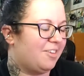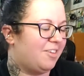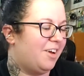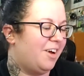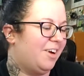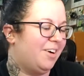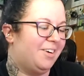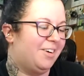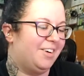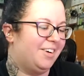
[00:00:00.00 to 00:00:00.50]

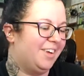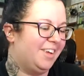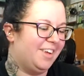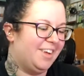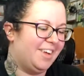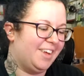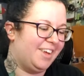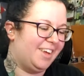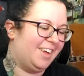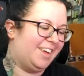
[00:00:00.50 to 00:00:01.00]
So
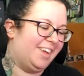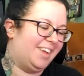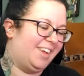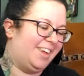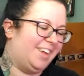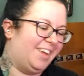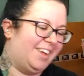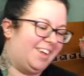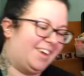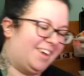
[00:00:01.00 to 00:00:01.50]

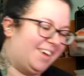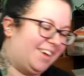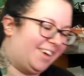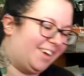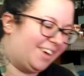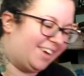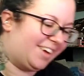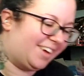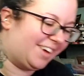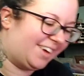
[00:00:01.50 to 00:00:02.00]
I
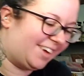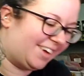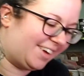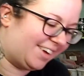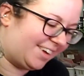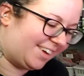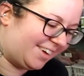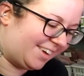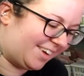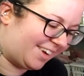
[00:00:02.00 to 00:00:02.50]

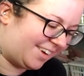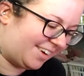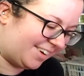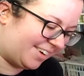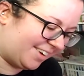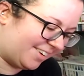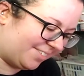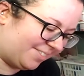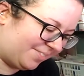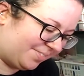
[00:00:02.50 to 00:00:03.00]
don't
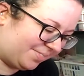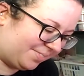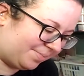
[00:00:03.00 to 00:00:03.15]
know.